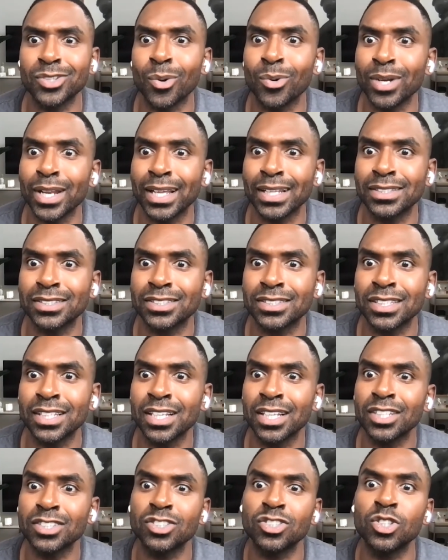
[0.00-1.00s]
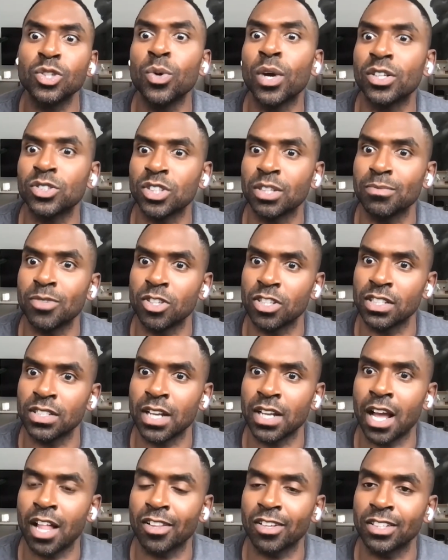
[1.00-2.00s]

donates $200 million